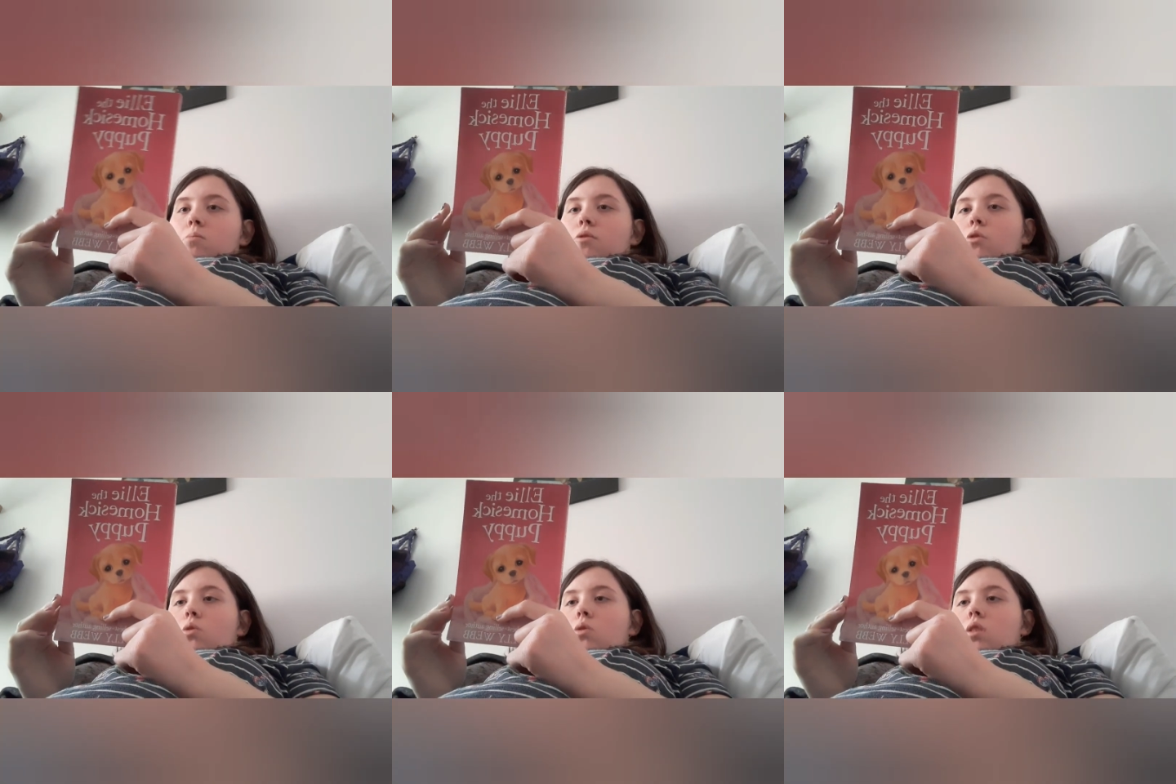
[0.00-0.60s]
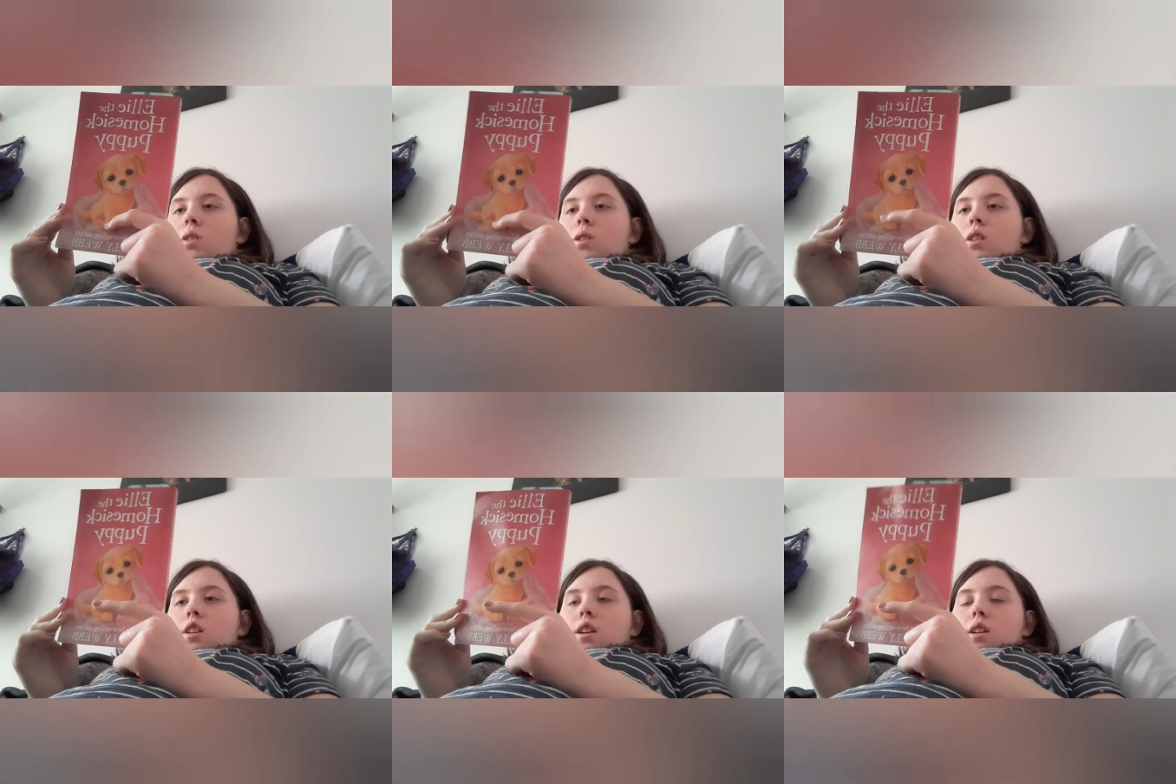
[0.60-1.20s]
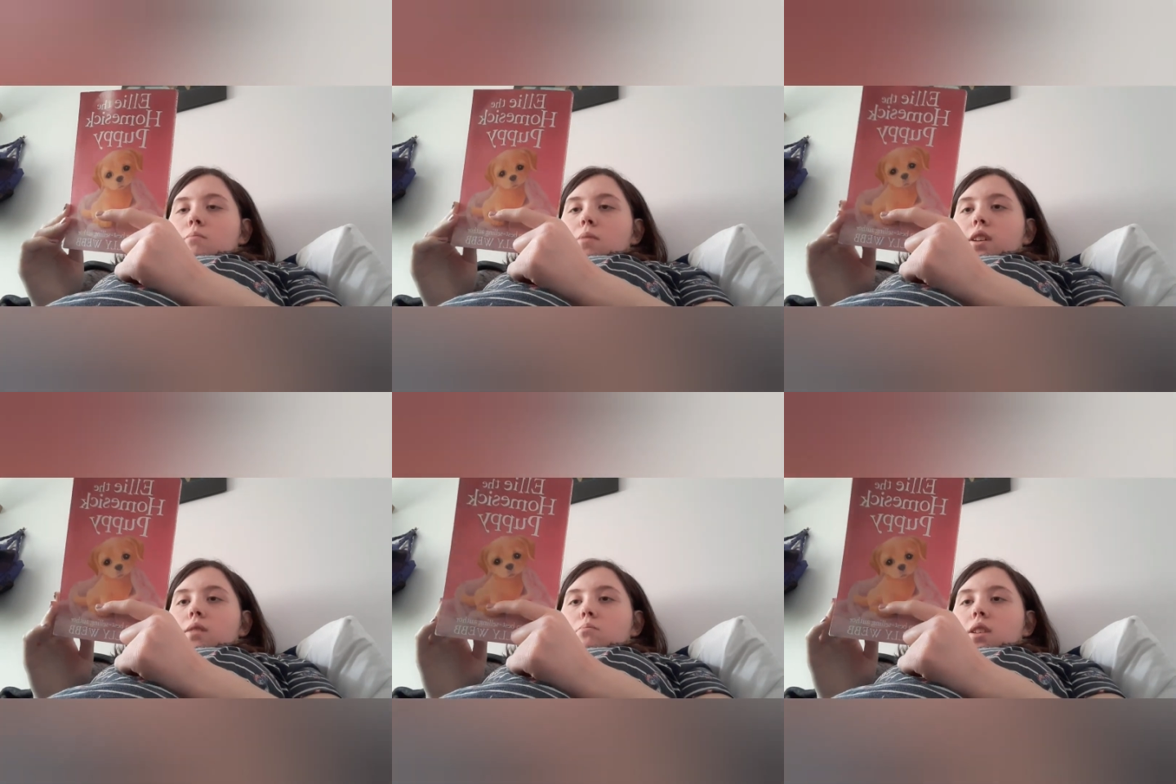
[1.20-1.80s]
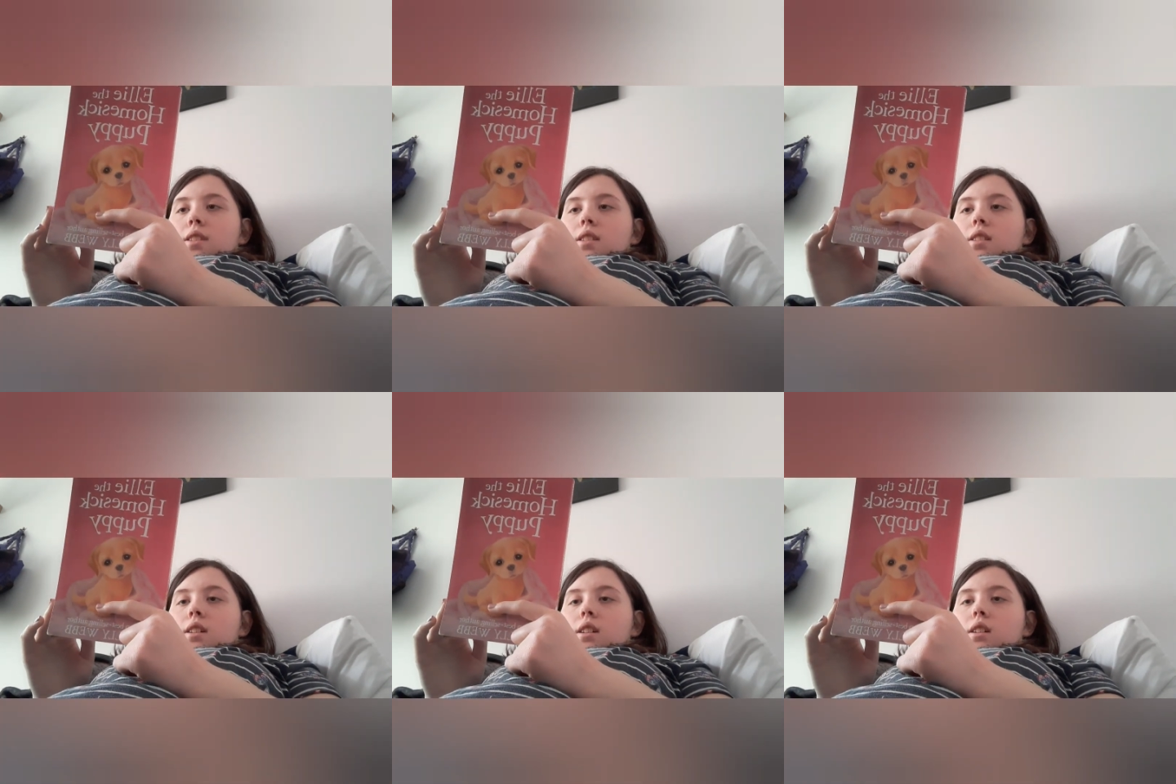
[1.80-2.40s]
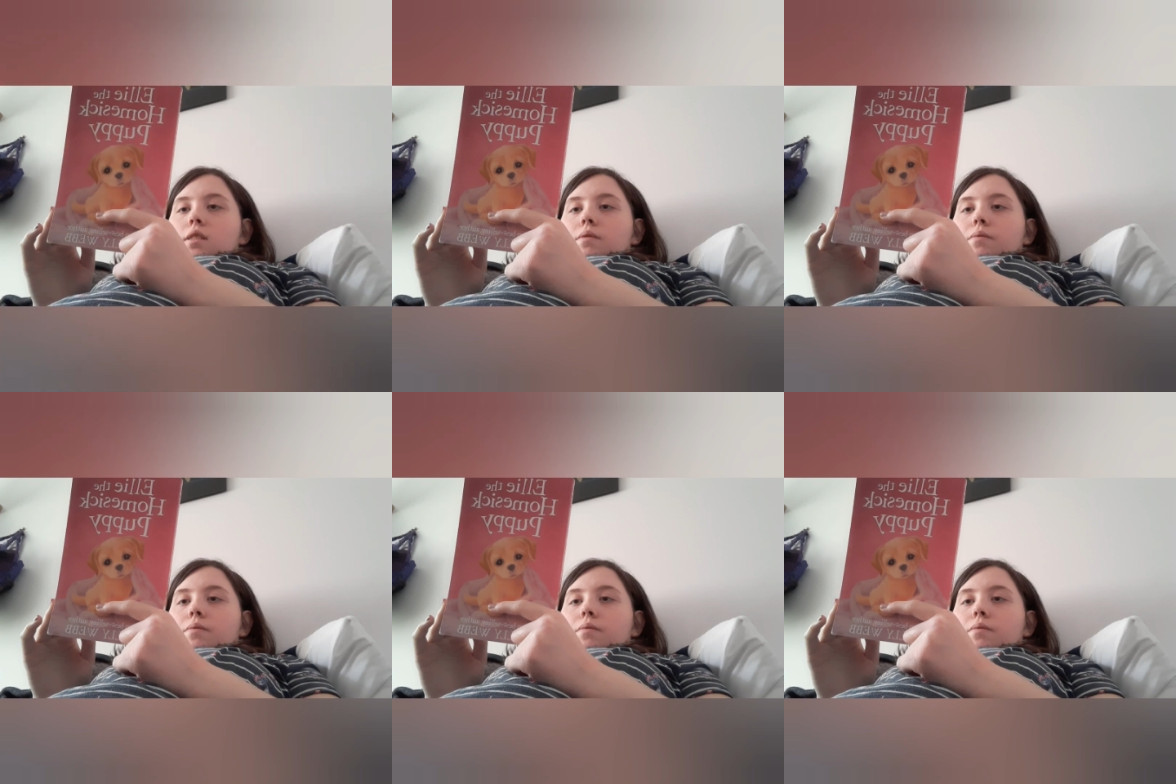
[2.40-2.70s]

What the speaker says: before. Megan misses her,